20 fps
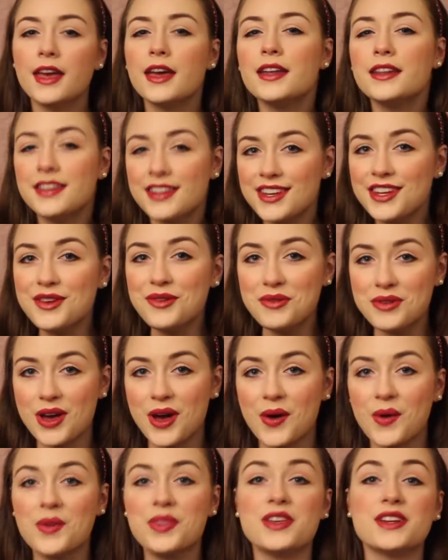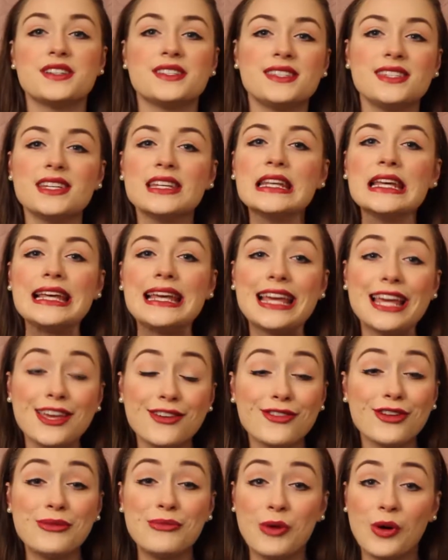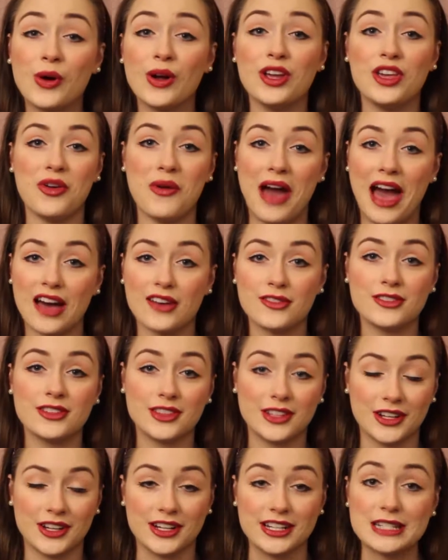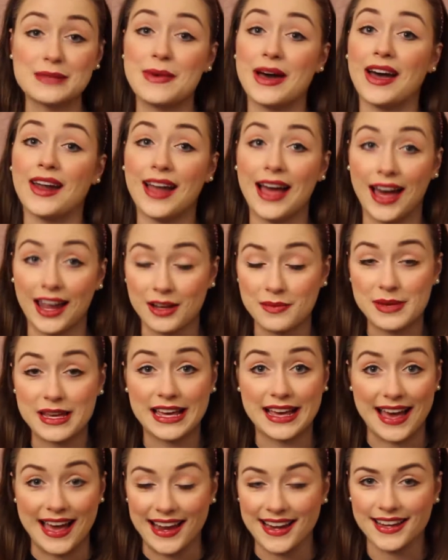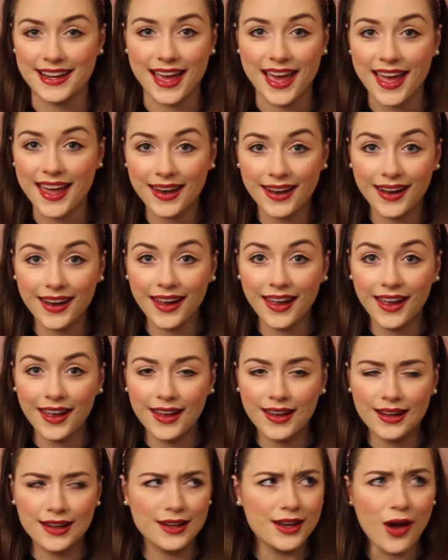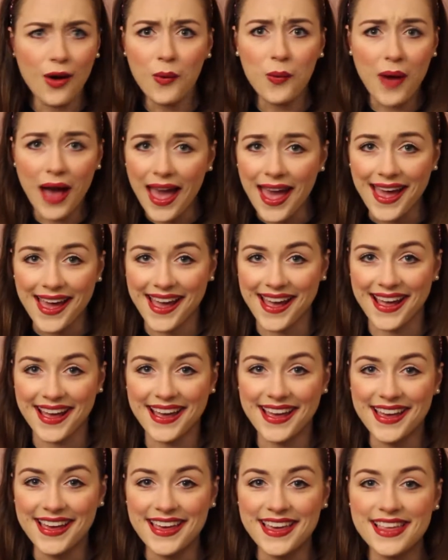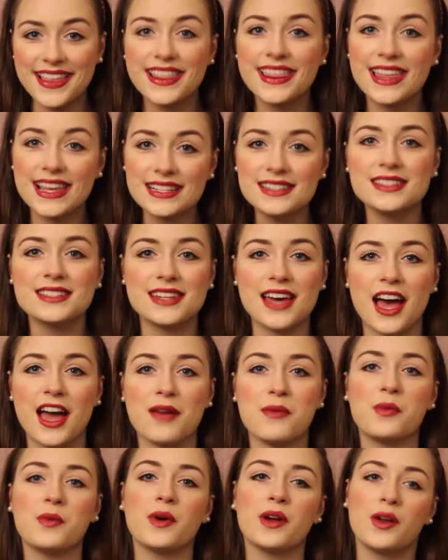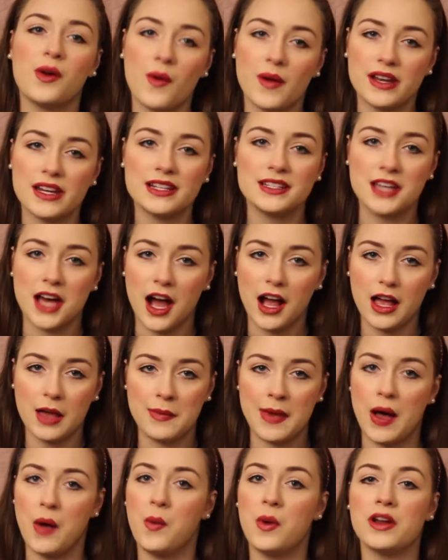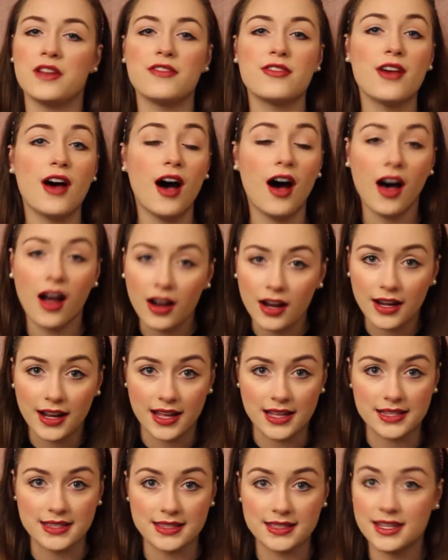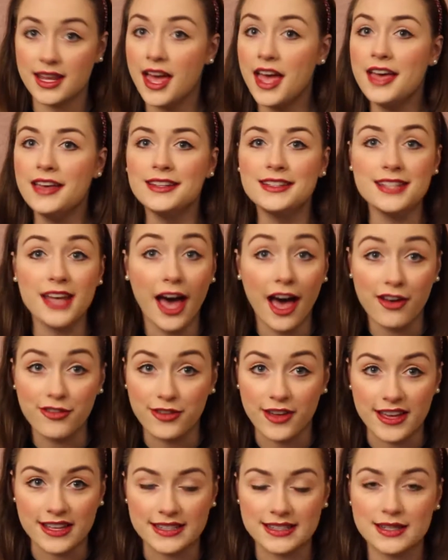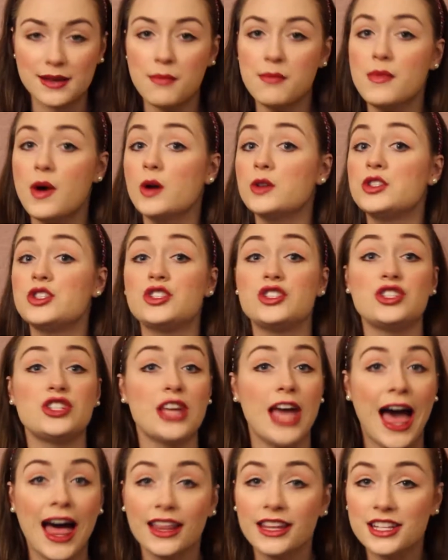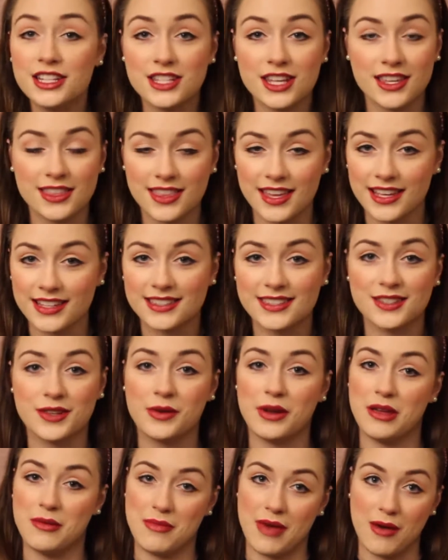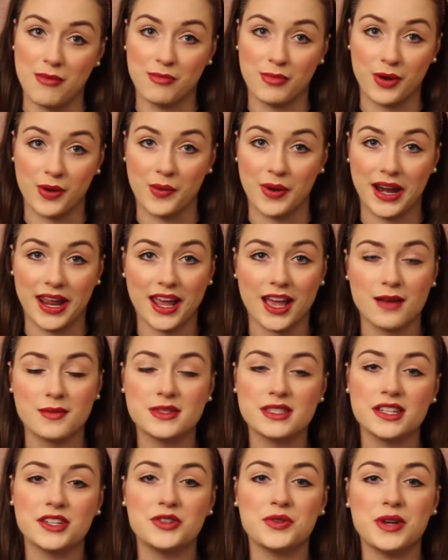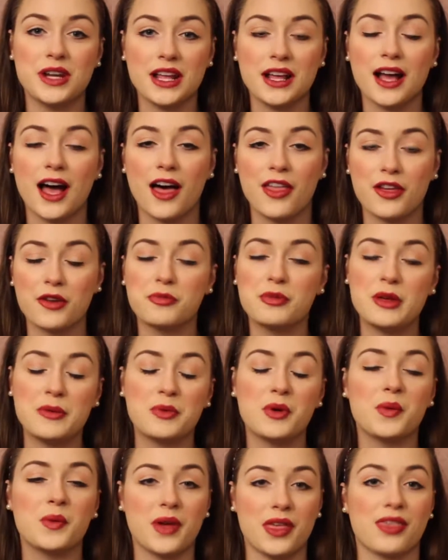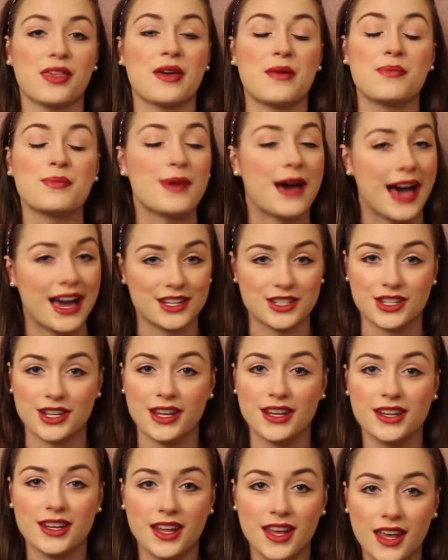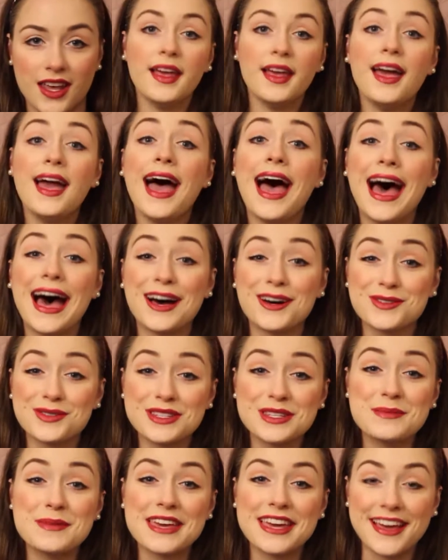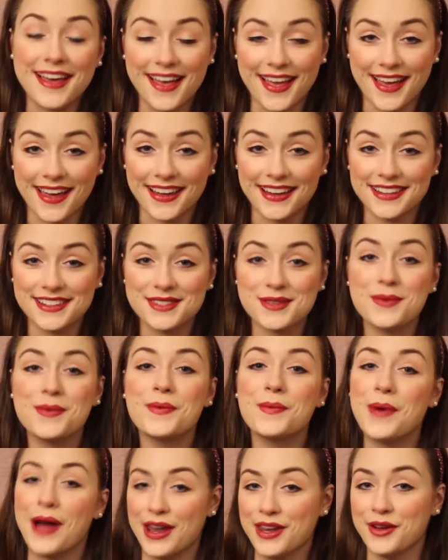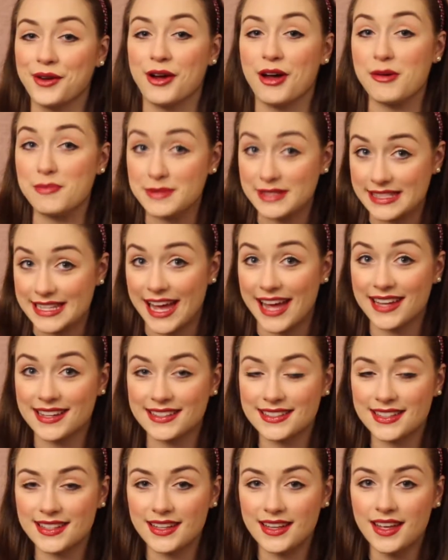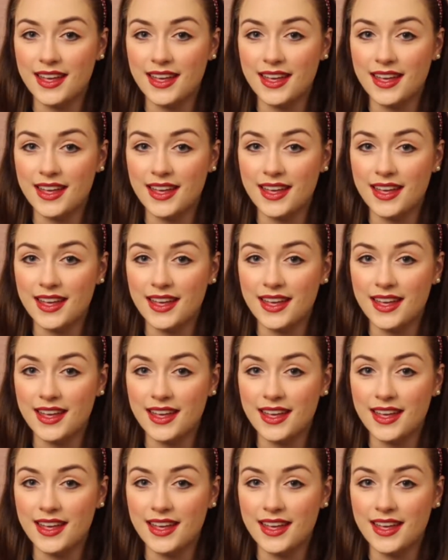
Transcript: Did you know there's still even more you haven't learned about how to be kind yet? No way! This time we're going to talk about one of the hardest, toughest, most challenging things to remember when it comes to treating other people with compassion. How to be kind when you're upset.